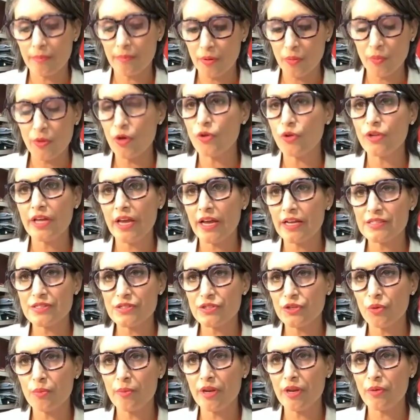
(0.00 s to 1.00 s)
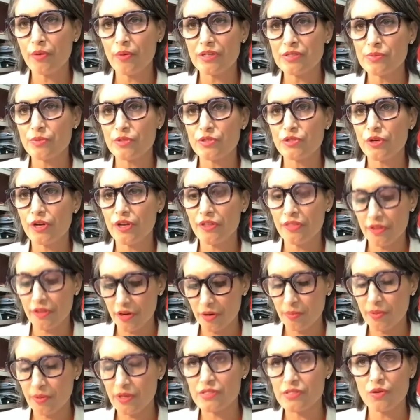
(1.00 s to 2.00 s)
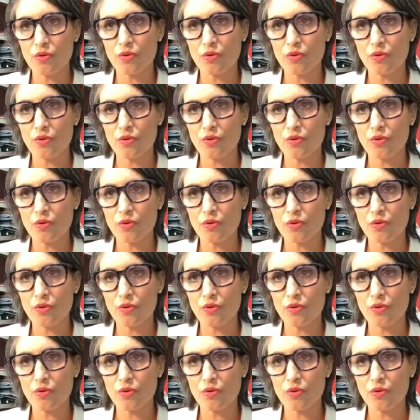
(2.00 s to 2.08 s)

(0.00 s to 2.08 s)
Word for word: but we only had so many respiratory therapists,